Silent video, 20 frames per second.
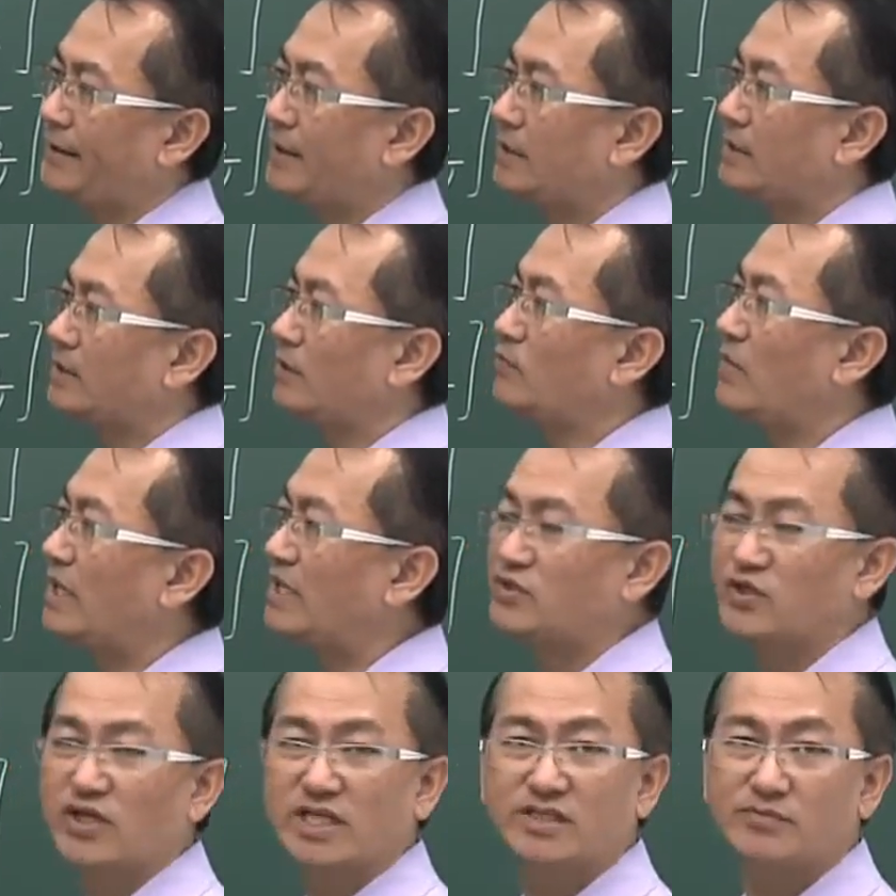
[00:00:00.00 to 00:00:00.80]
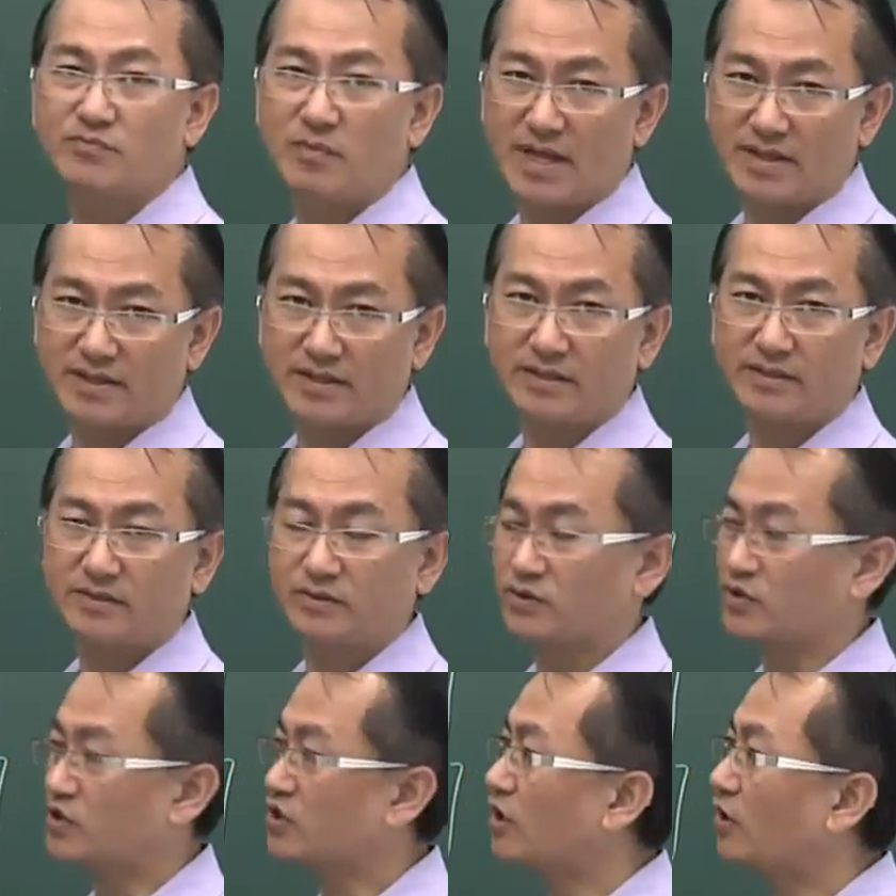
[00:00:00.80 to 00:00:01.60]
the matrix method
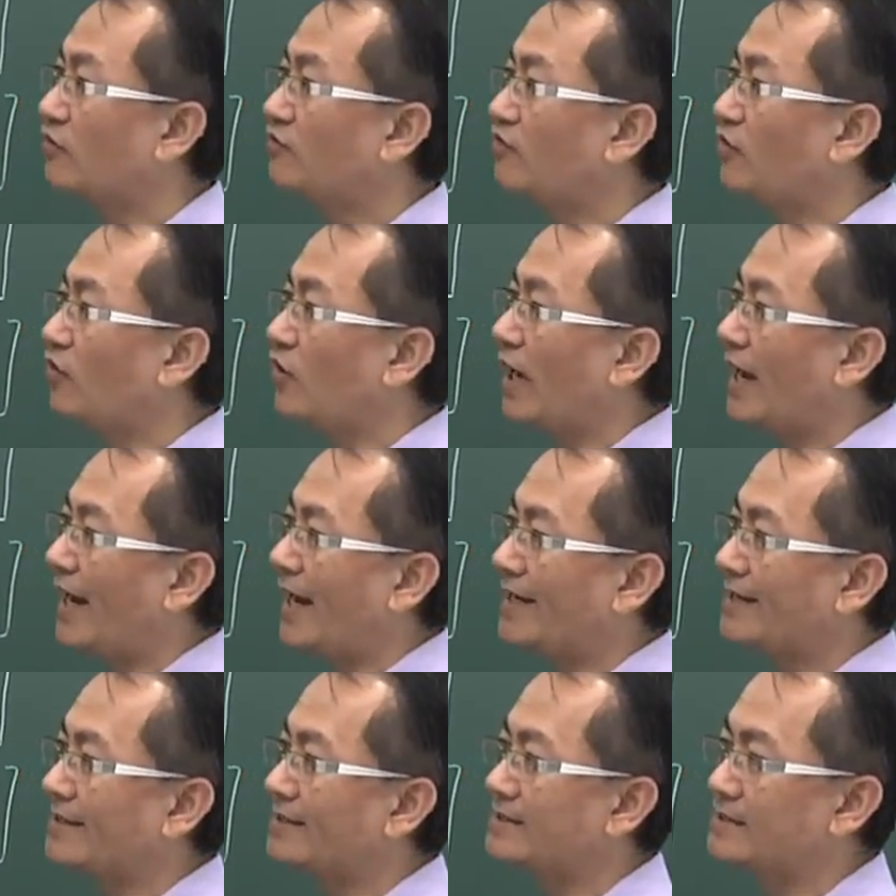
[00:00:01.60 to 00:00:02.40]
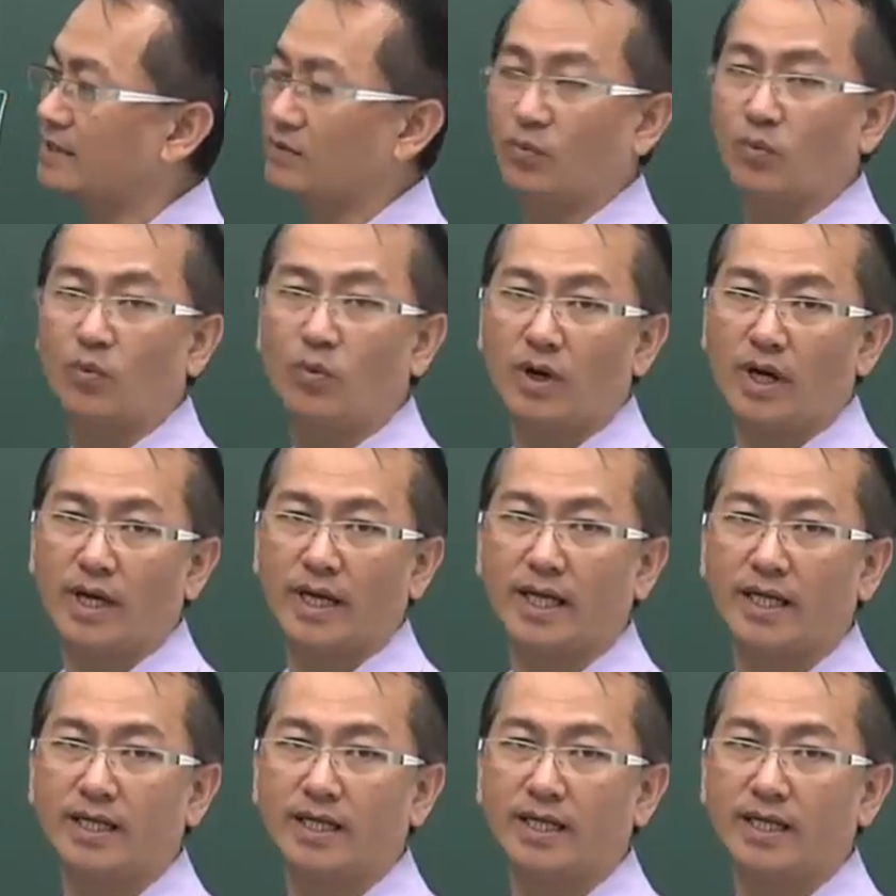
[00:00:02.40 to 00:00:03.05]
to solve for x and y.